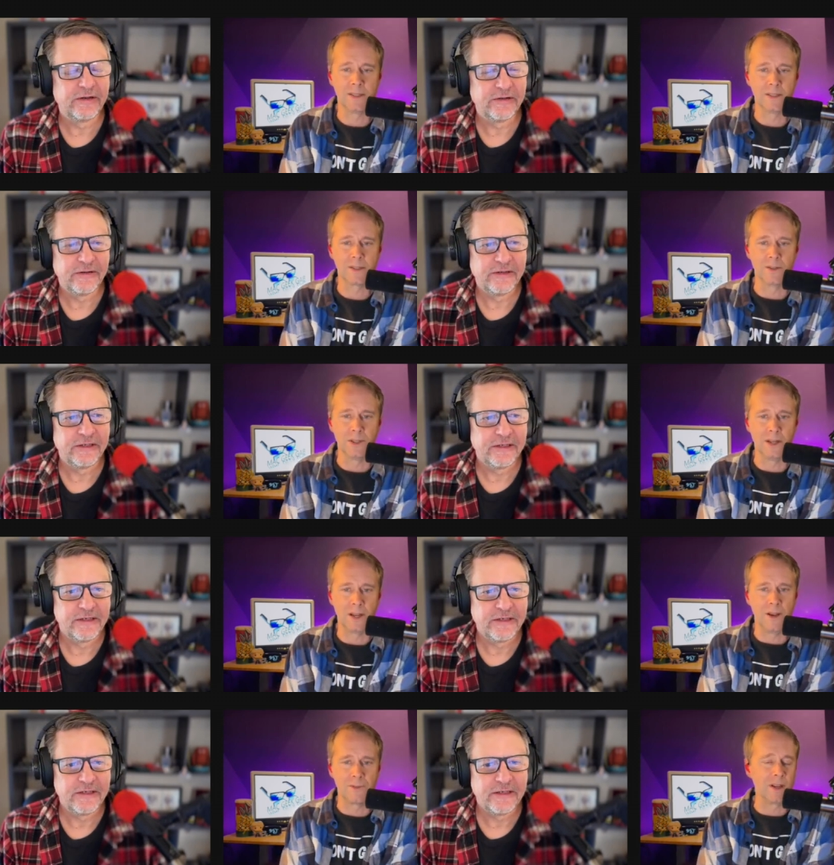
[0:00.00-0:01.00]
Speaker 1: so that
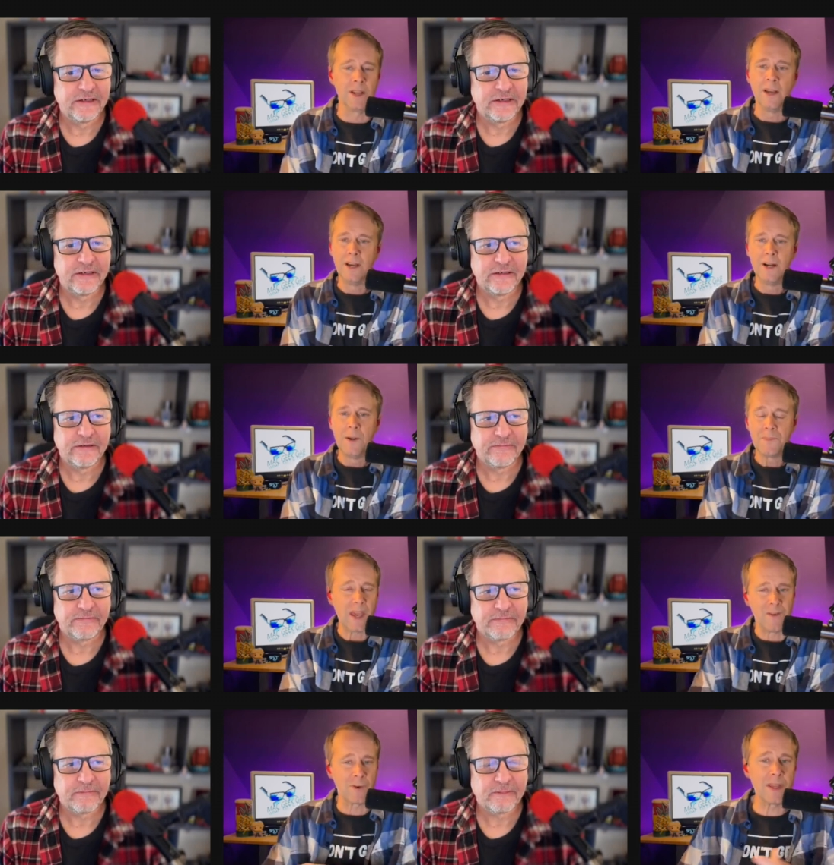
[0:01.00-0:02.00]
every
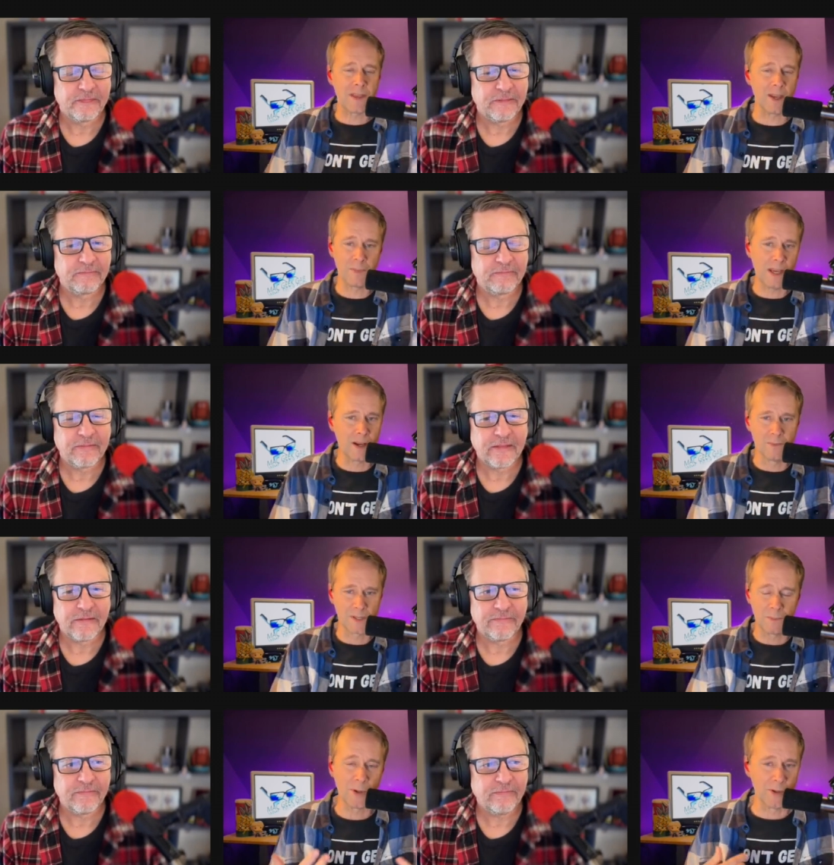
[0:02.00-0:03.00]
everything becomes a
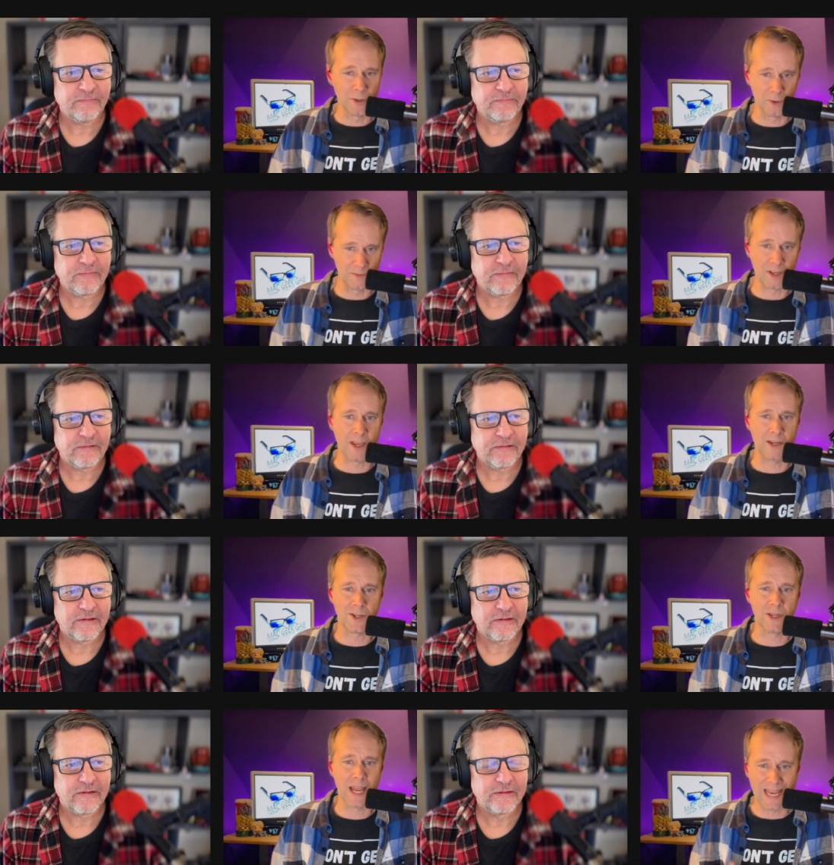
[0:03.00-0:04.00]
pull
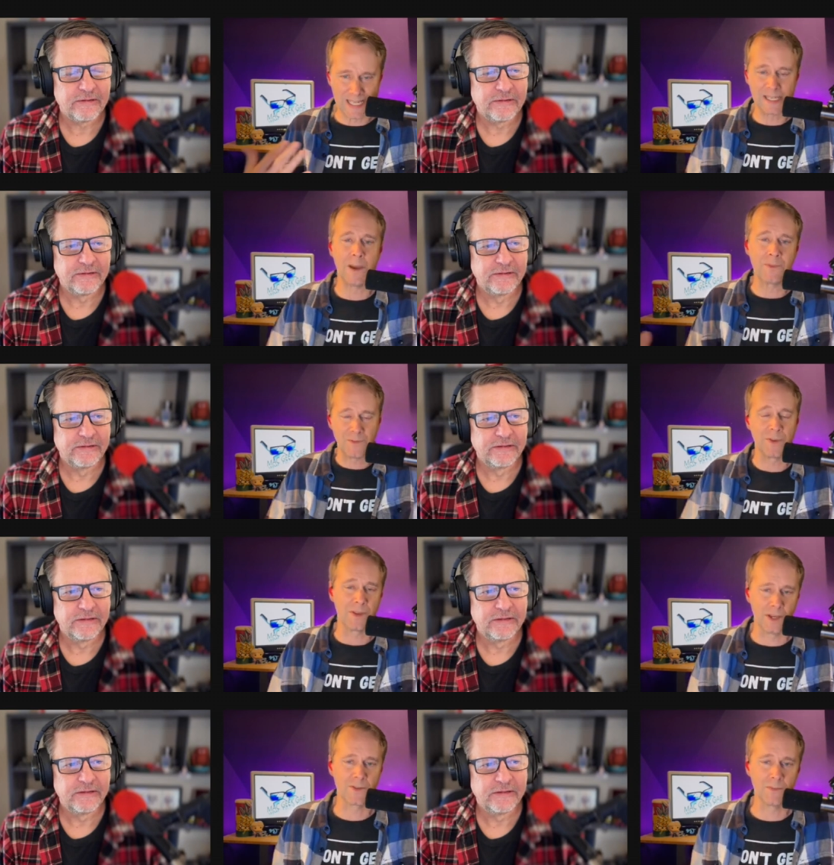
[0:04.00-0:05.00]
notification except for
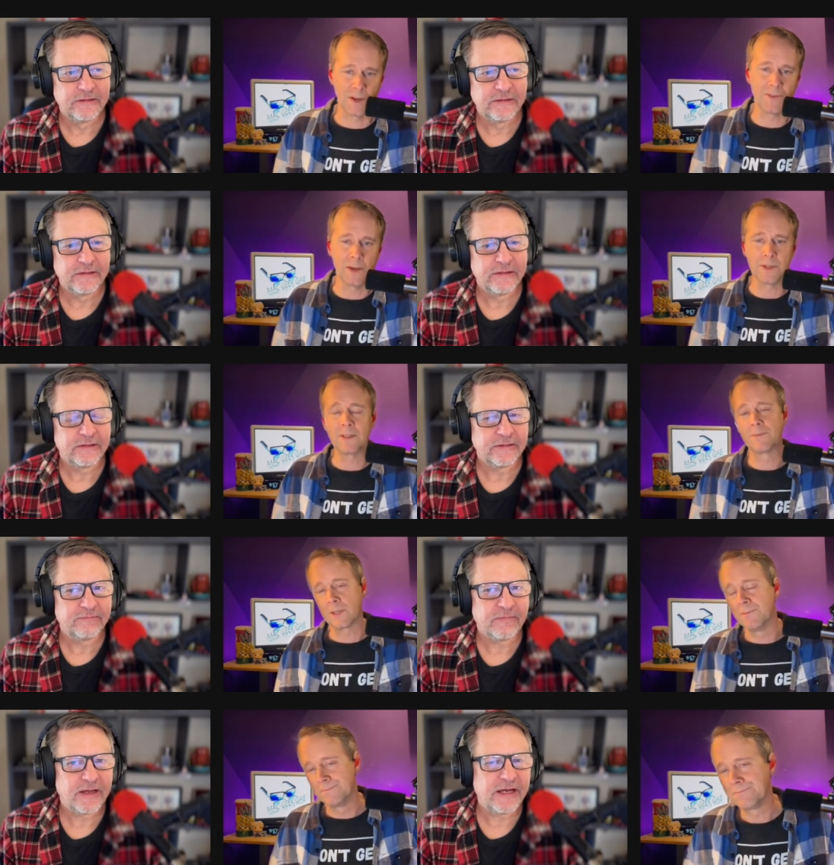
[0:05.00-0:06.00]
things from my family. So
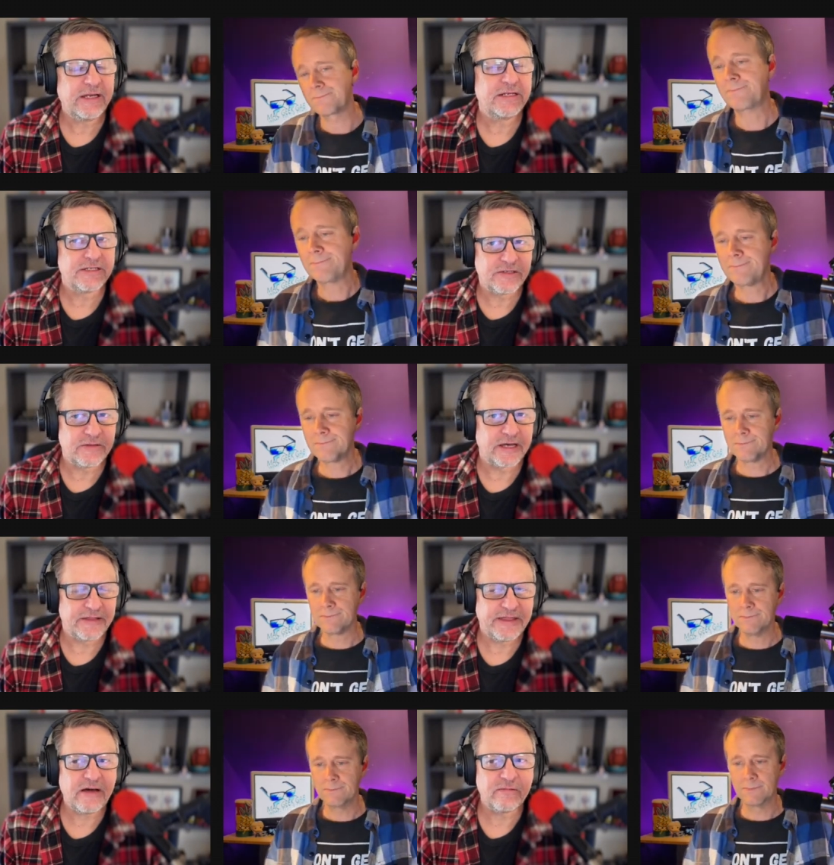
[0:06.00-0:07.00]
Speaker 2: I need to do
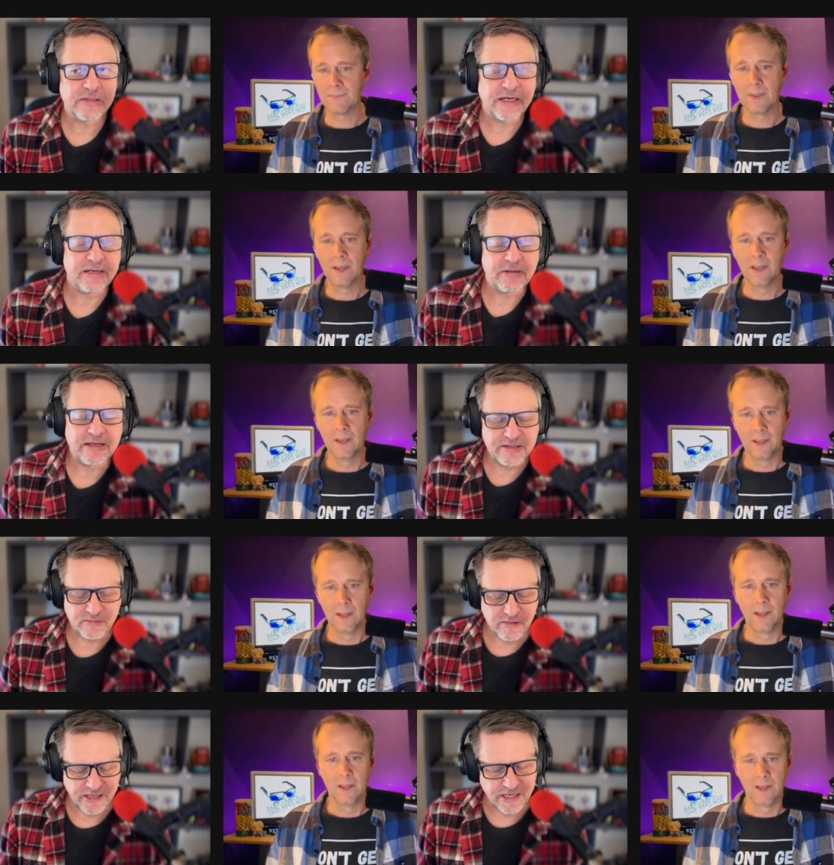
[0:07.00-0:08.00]
that. That one I, is
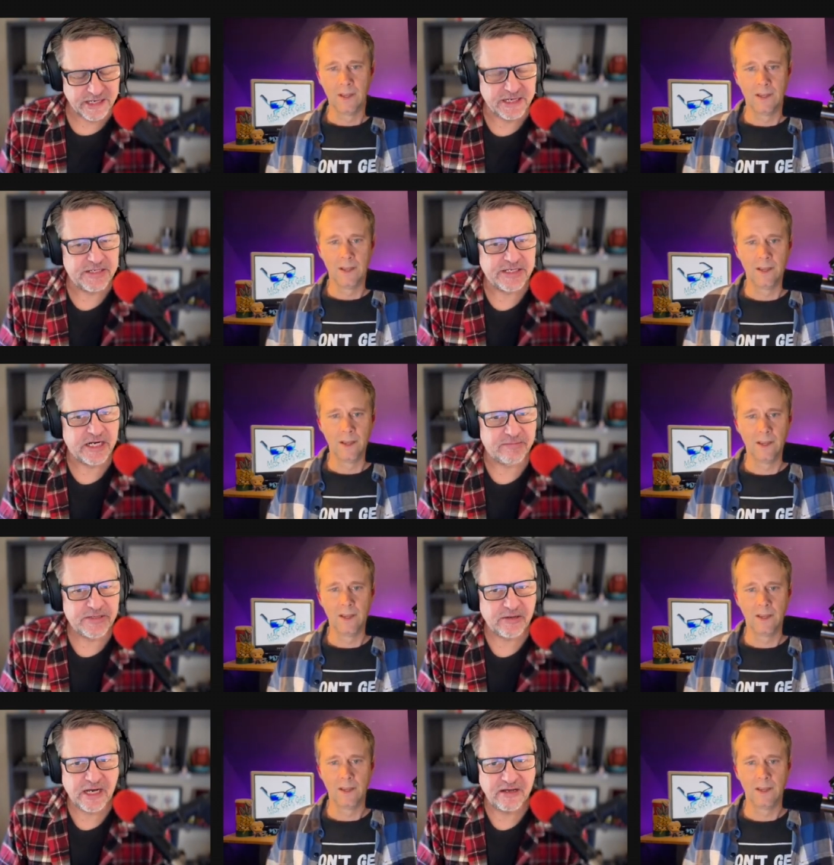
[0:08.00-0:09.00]
one I need to set up.
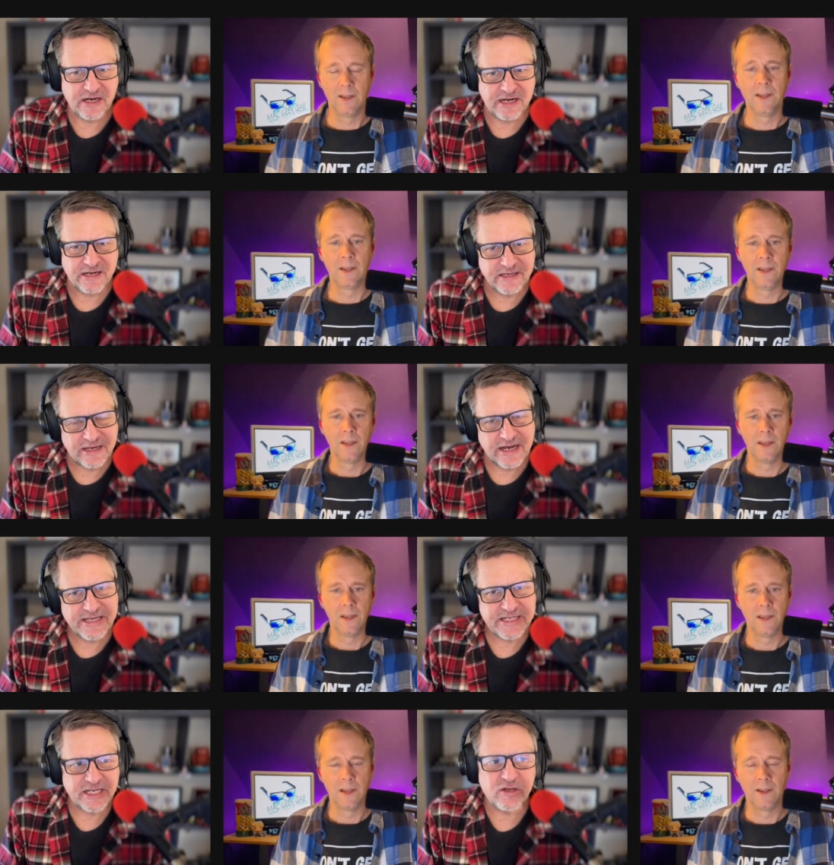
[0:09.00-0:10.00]
So I uh, I
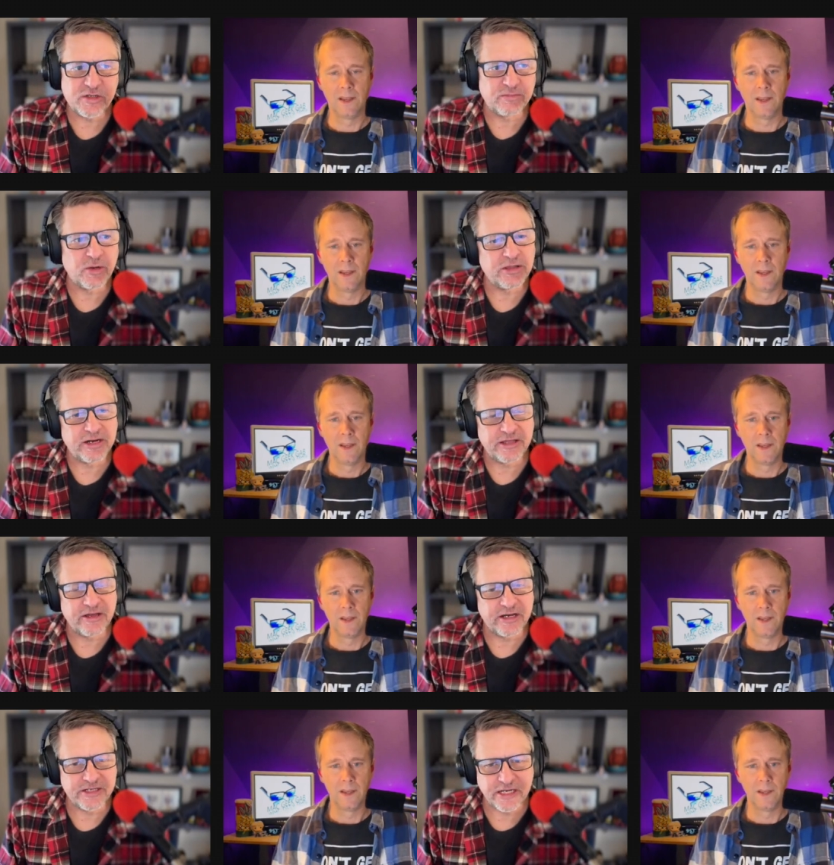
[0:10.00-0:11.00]
guess I use them more than I
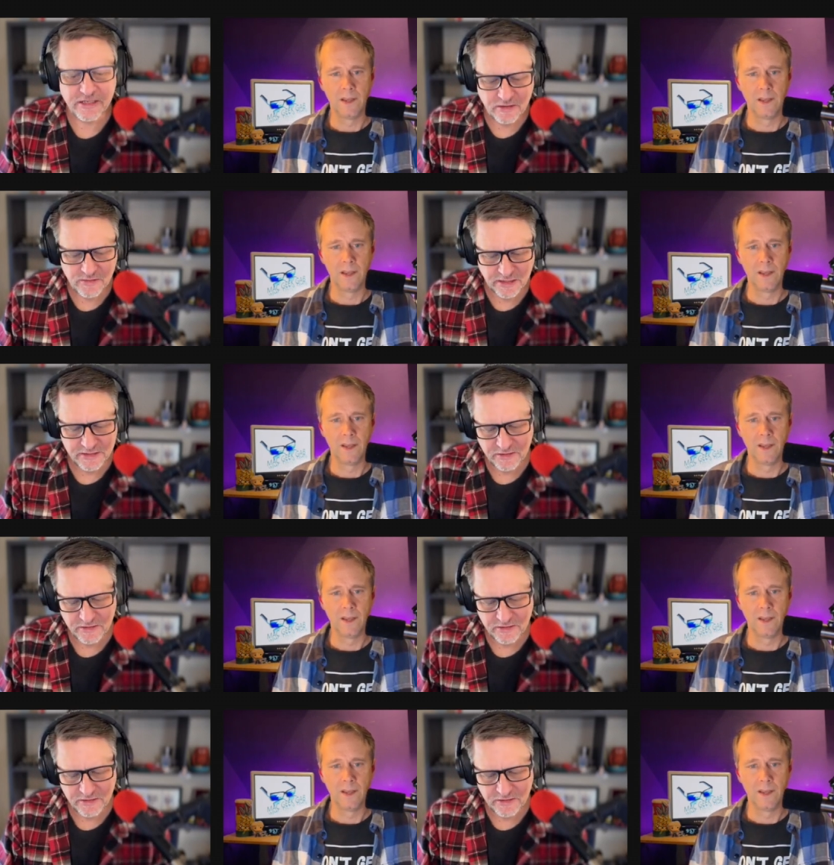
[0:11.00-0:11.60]
thought because I use I do